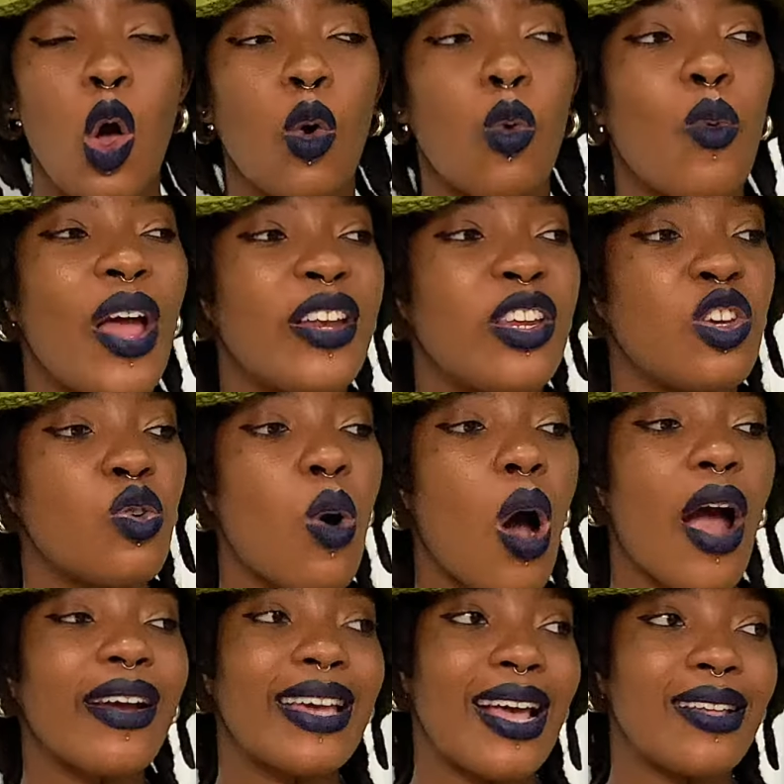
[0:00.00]
when you
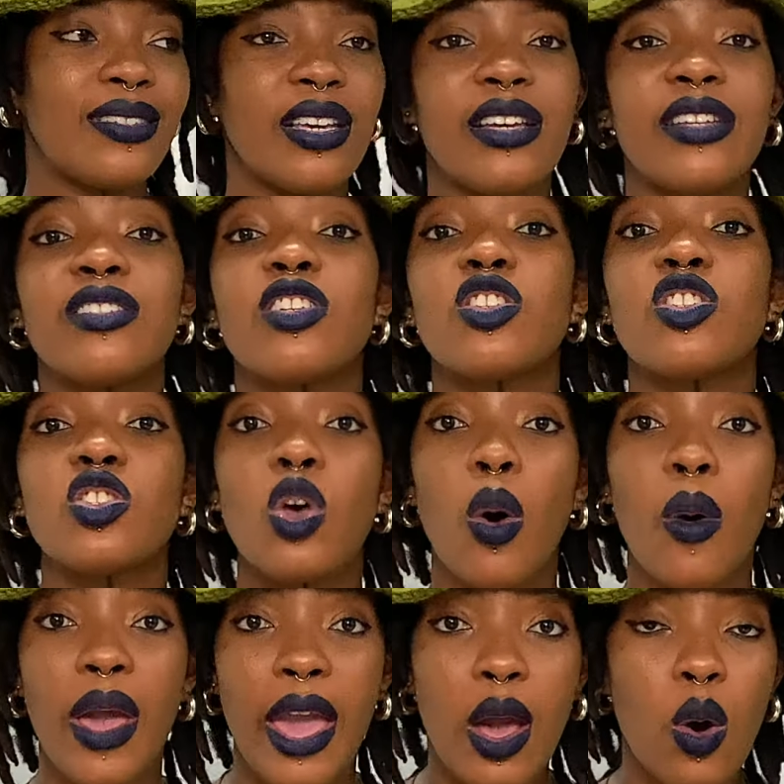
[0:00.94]
are getting into
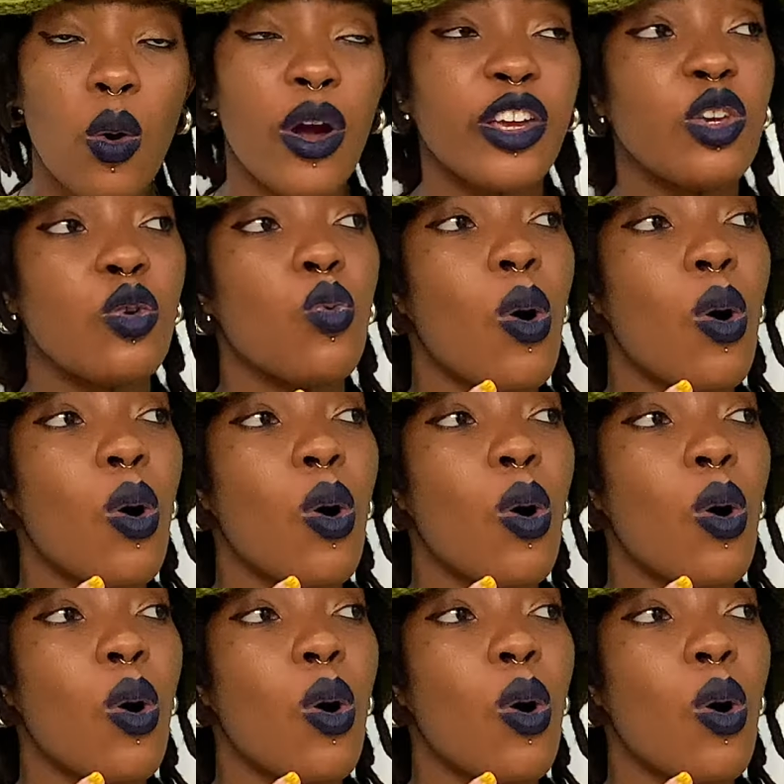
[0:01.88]
sewing or you